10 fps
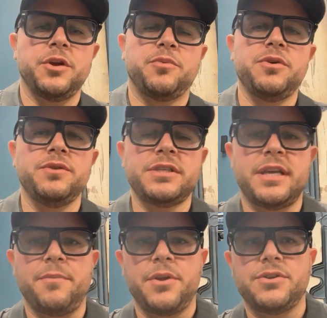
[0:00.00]
approval
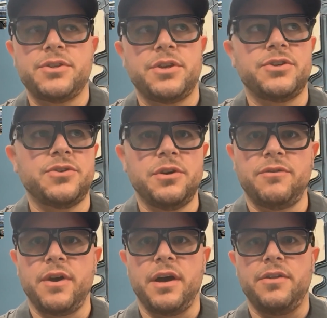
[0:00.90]
step, there's sort
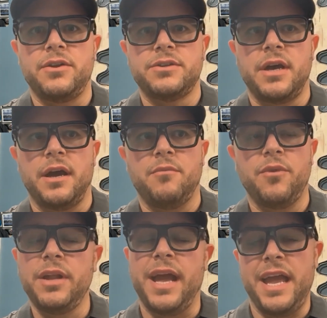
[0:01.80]
of a there's
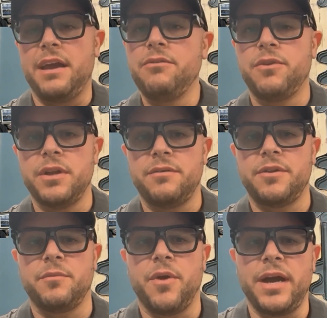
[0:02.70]
really a handful of
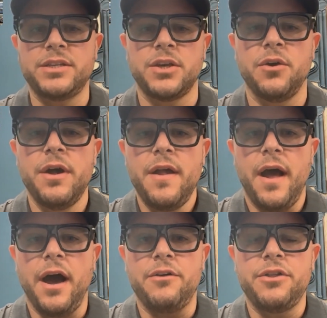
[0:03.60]
them, right? So
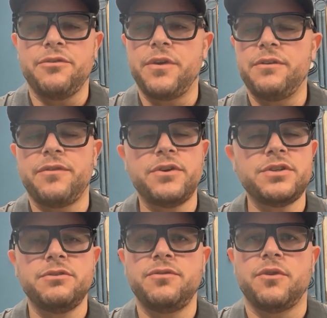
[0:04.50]
the
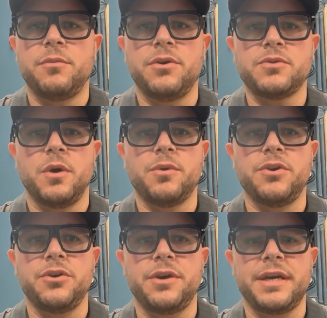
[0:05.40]
first and foremost, what we're
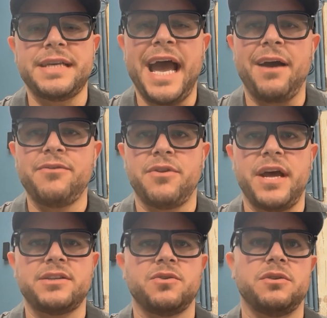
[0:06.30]
doing is after
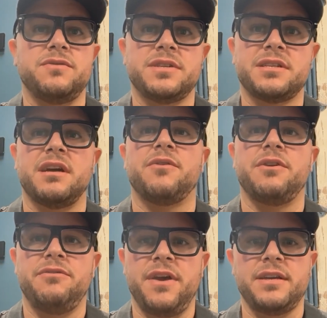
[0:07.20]
that sort of
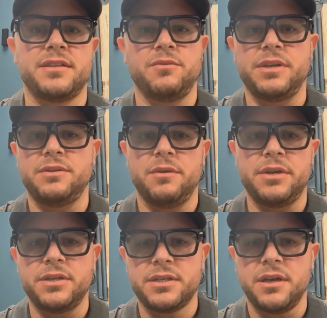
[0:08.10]
discovery phase that
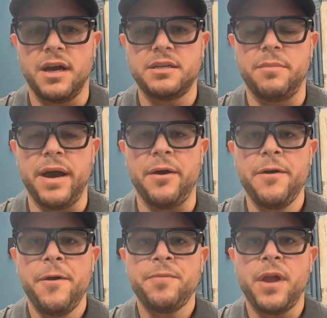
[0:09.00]
we just talked about,
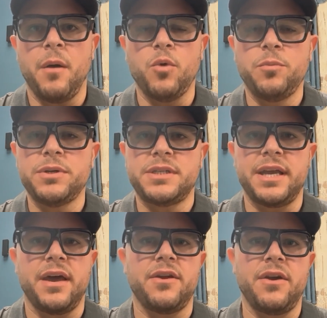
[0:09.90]
we'll put
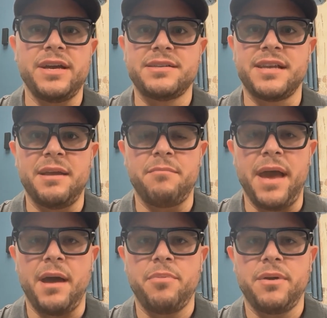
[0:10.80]
together a site
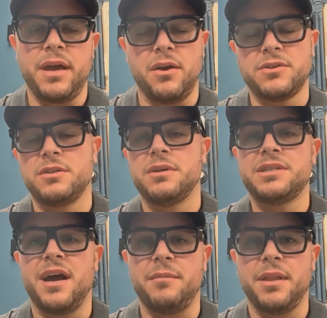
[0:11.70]
map and also a
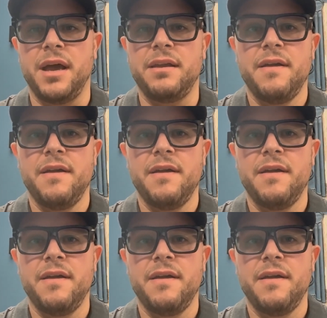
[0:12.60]
timeline.